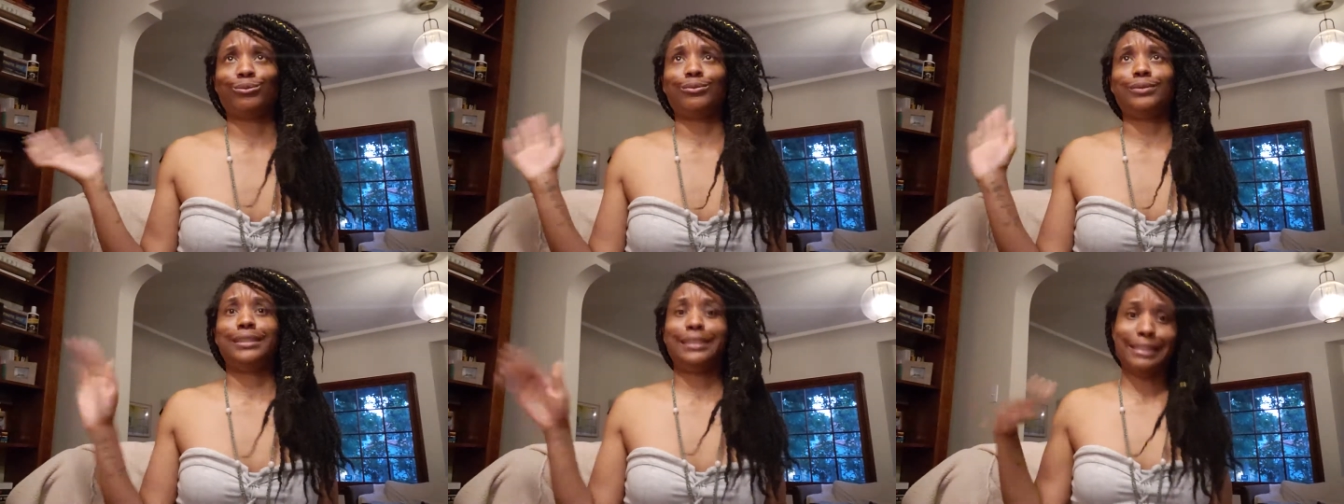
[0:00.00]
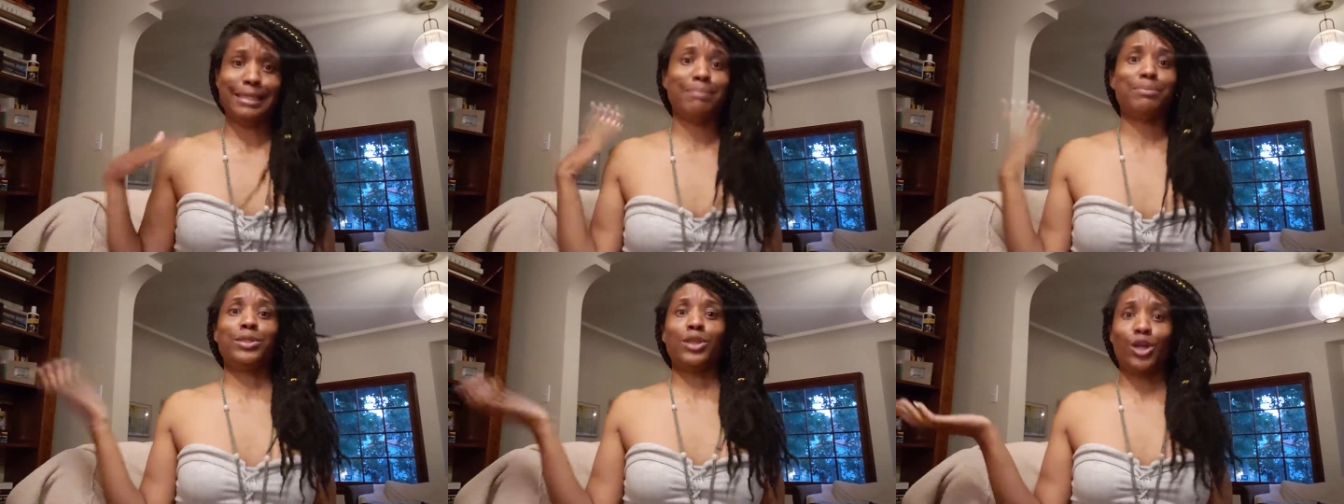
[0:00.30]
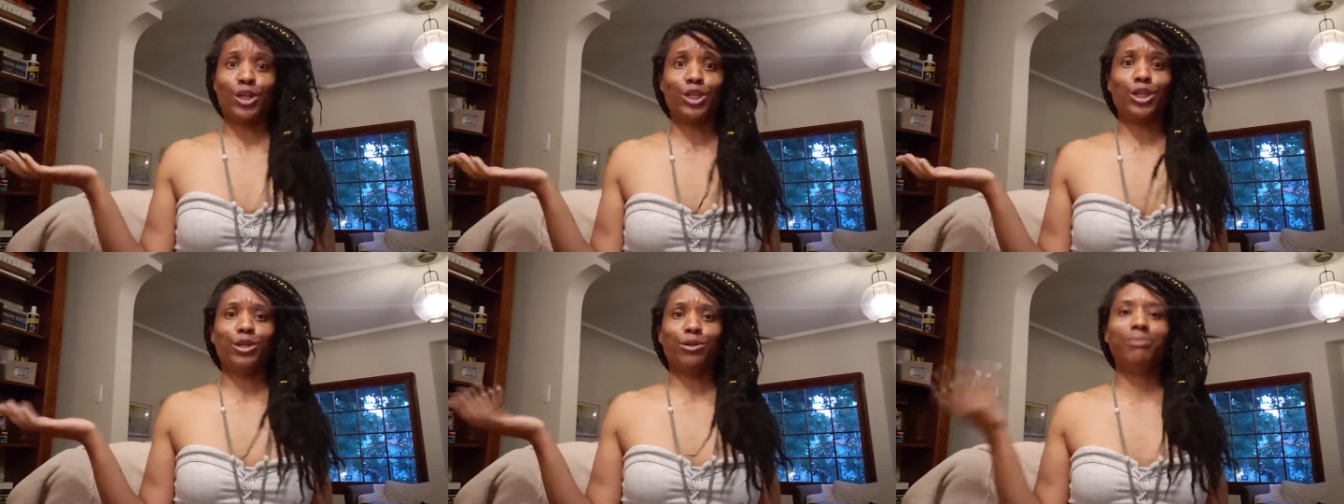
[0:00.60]
dibs
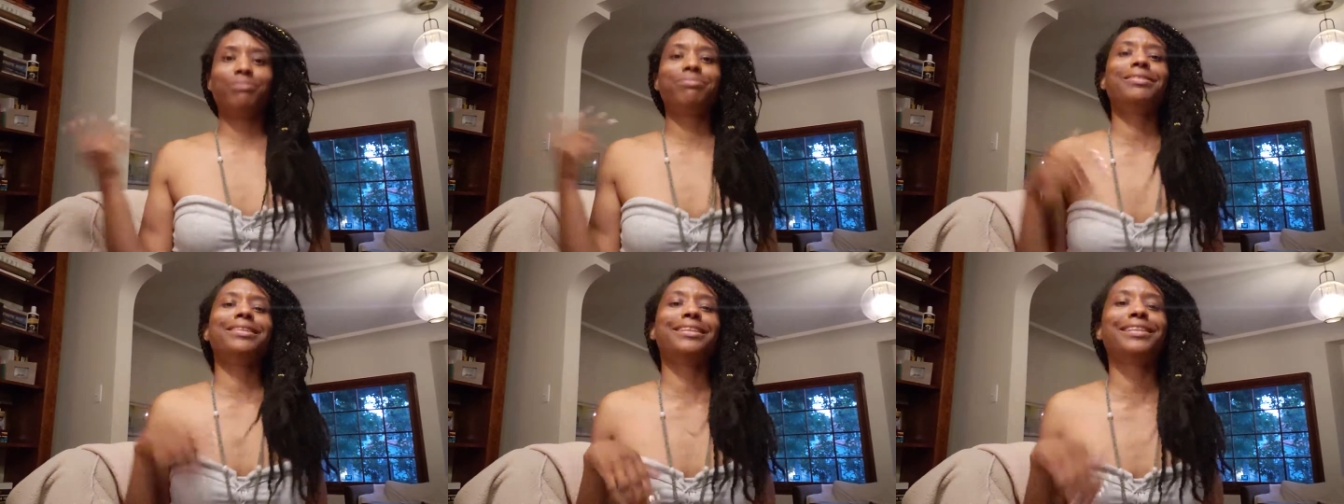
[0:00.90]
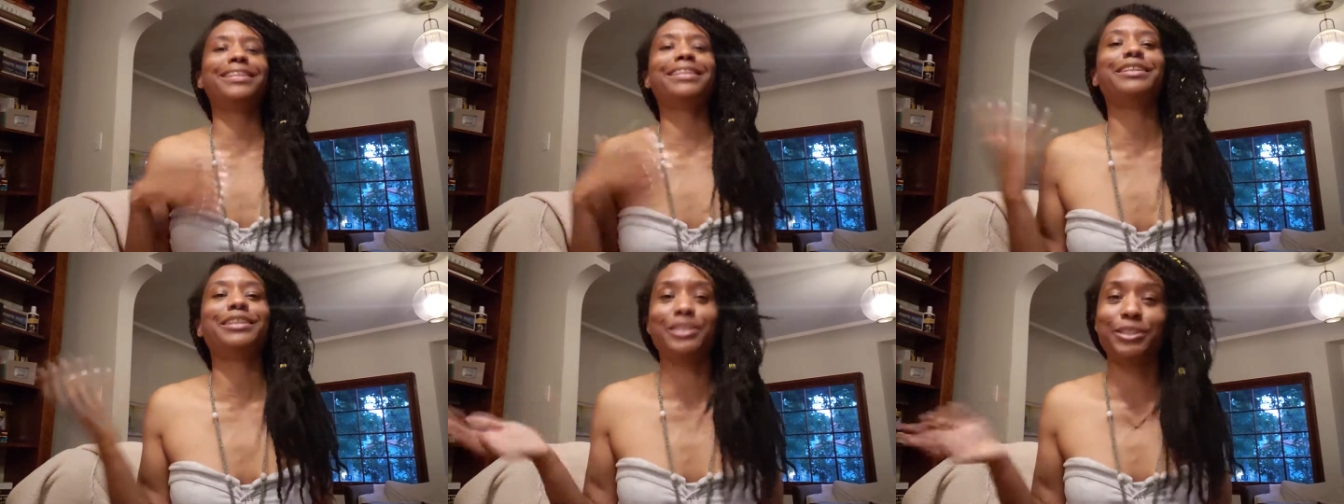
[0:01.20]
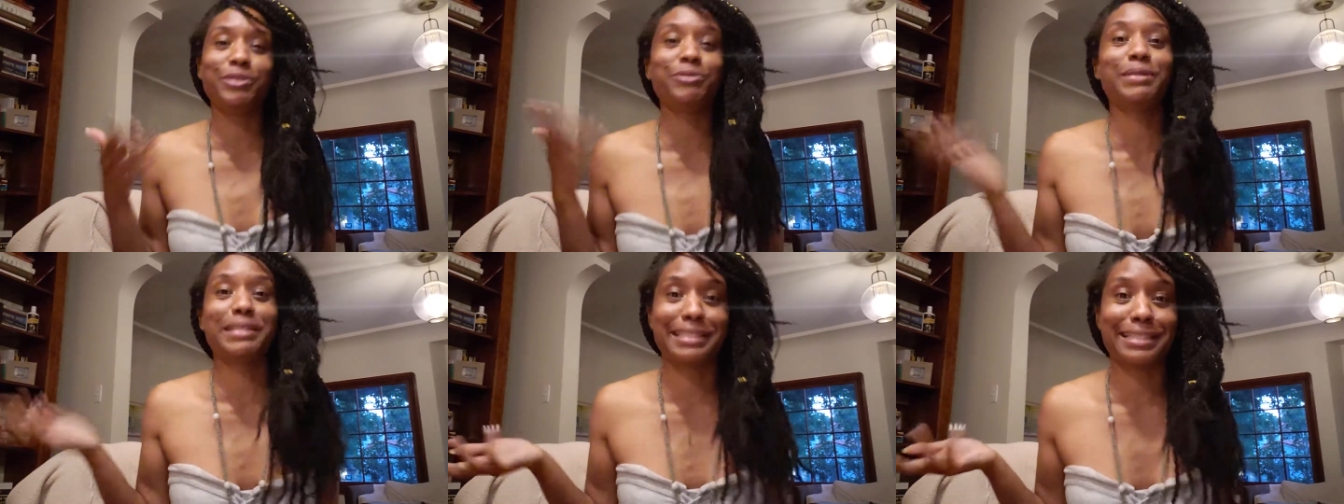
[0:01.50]
on you.
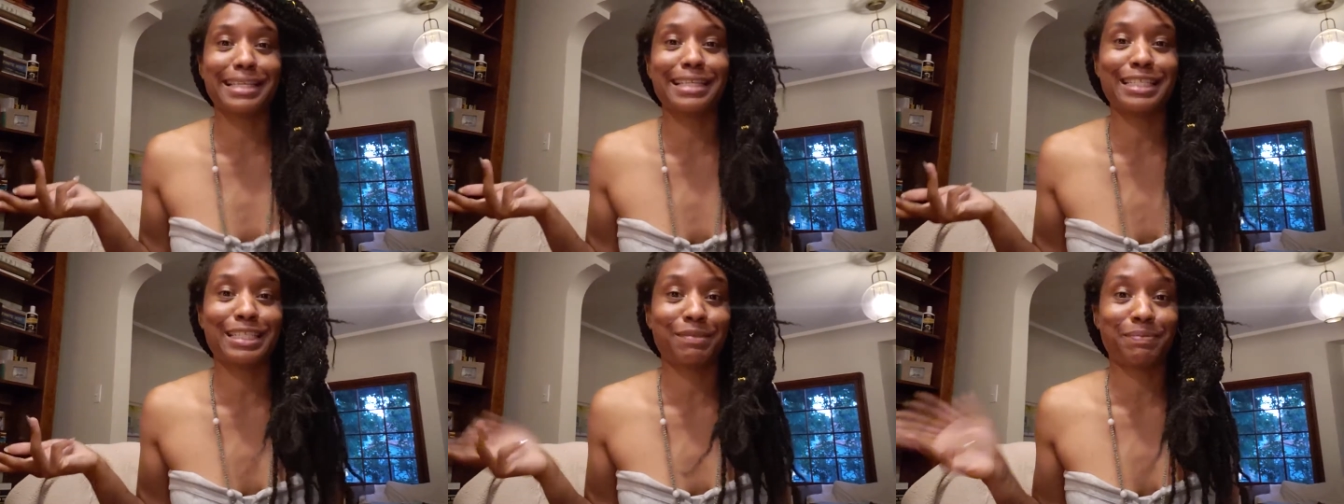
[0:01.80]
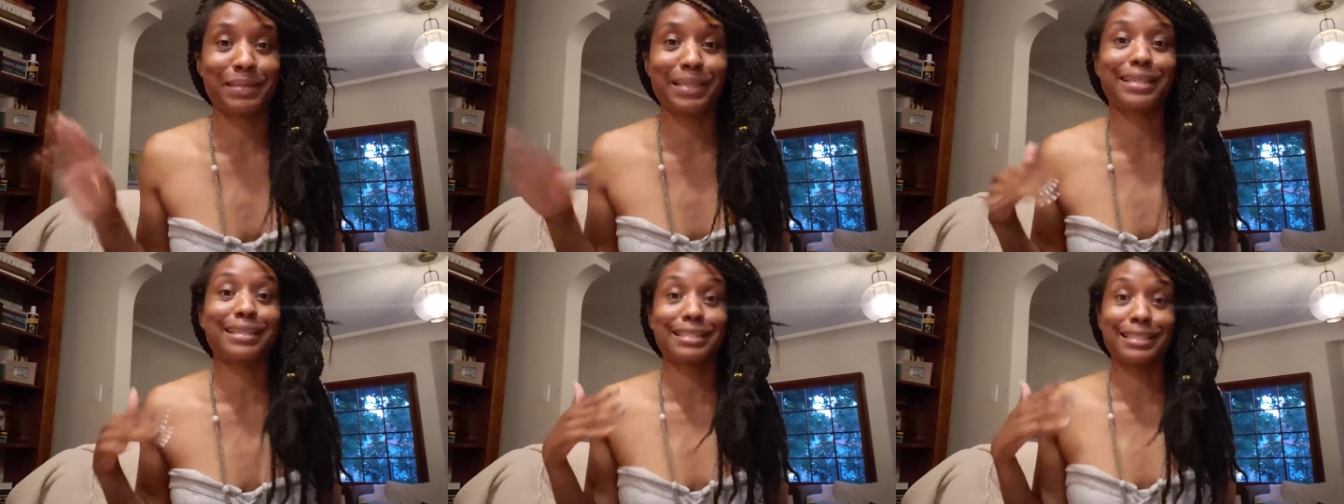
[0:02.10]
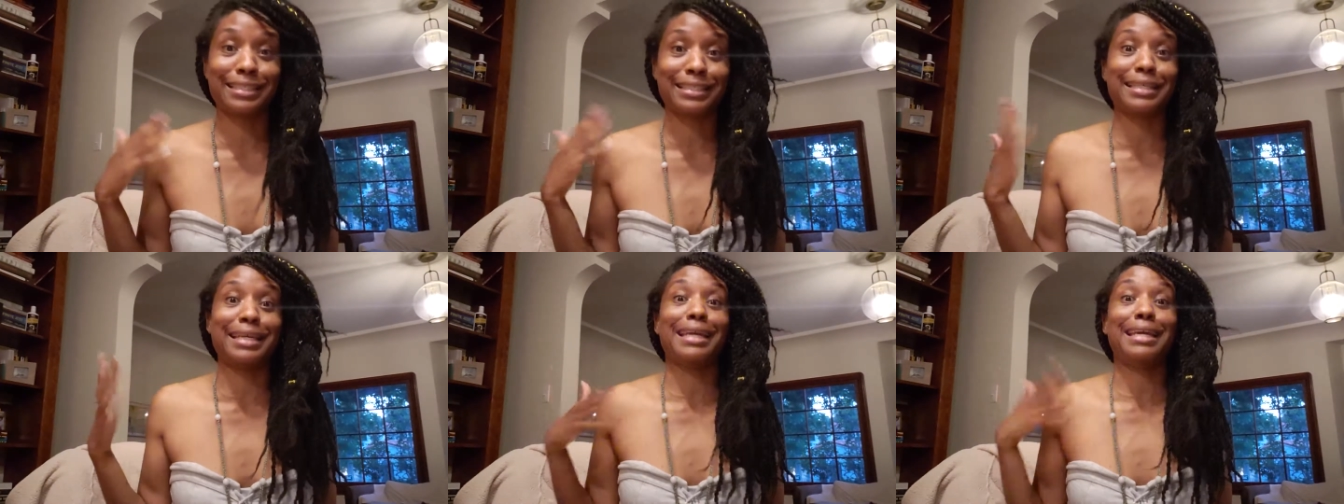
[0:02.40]
You exist because